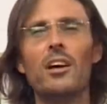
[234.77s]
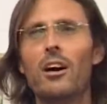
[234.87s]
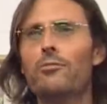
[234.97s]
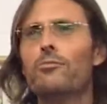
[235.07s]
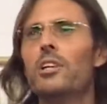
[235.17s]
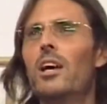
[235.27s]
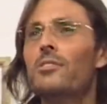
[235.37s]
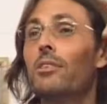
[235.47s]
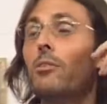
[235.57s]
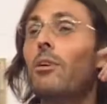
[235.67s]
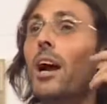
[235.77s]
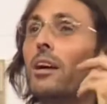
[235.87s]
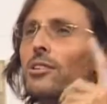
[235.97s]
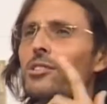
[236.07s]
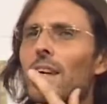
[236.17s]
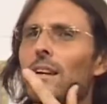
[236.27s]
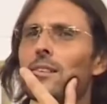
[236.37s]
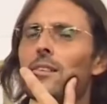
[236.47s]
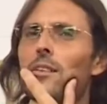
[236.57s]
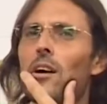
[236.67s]
of realising, oh, hang on a second,
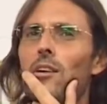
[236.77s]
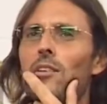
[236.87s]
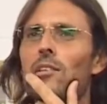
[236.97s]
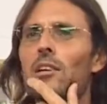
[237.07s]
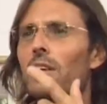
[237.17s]
no,